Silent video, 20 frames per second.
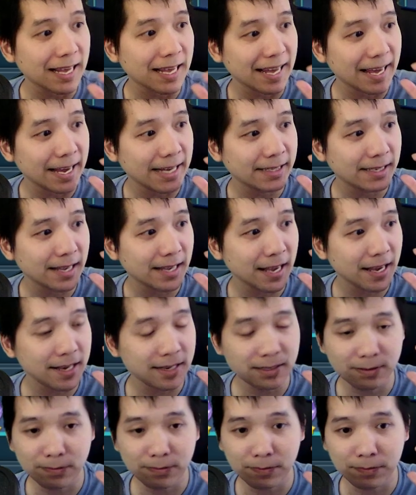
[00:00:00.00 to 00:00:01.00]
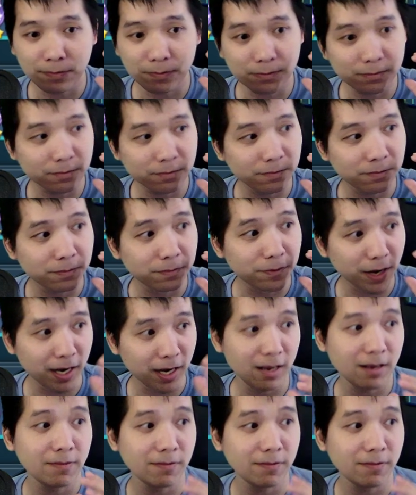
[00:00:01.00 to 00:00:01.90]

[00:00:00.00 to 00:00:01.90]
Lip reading: it is very,